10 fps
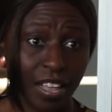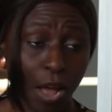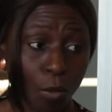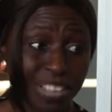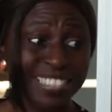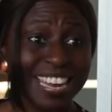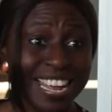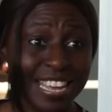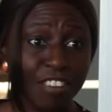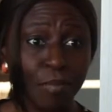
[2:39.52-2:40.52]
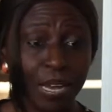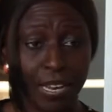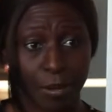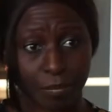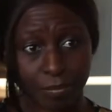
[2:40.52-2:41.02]
I went and I gave my
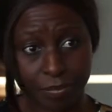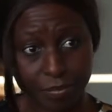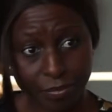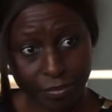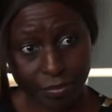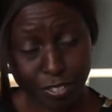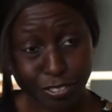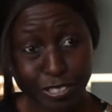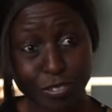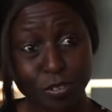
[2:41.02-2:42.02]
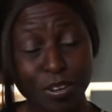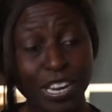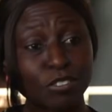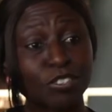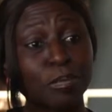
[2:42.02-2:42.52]
name, not even knowing
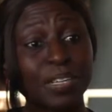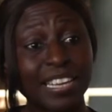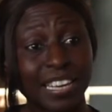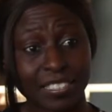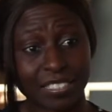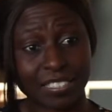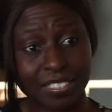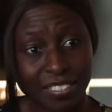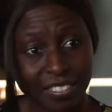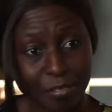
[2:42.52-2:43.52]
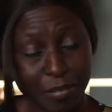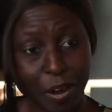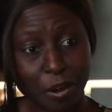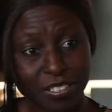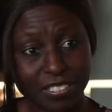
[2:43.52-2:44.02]
how to speak yet. But
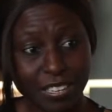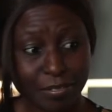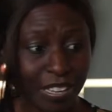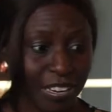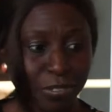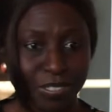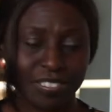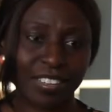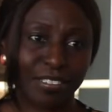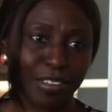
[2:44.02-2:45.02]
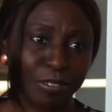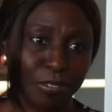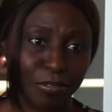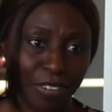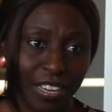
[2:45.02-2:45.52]
I got saved, and I thought I was
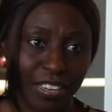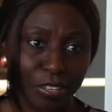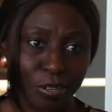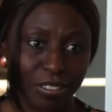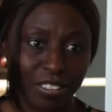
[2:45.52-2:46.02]
on fire, you know.